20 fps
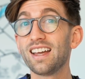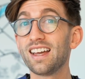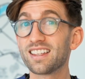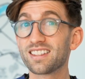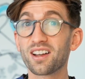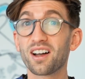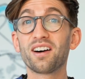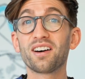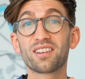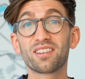
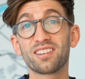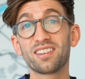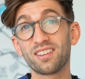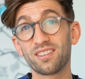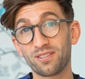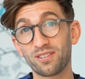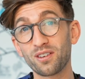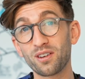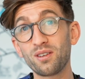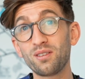It's harder on the
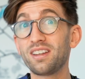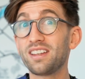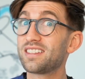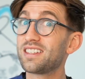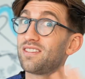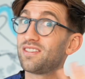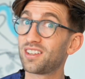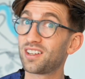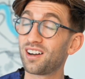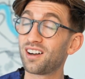phone, it's
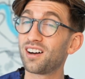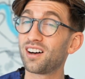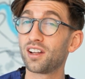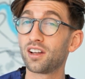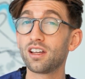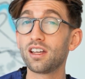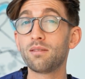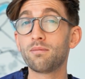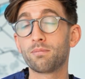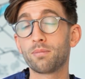even
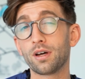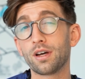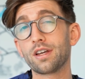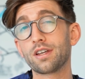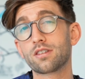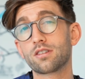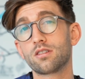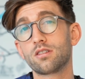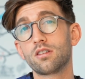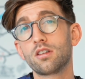harder in
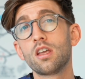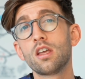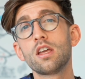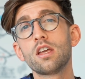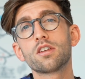person.